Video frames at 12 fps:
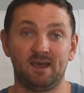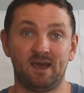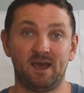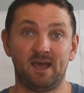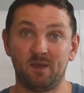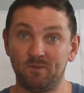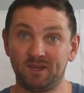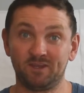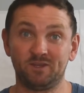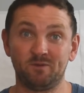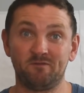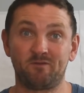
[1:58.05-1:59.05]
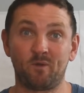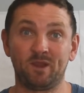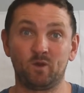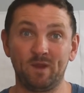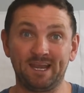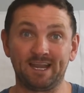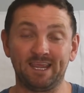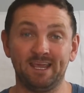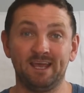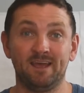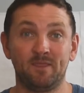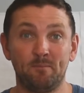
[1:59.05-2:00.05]
And we can do it very quickly.
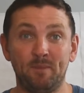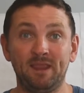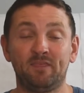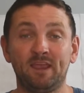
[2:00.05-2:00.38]
The big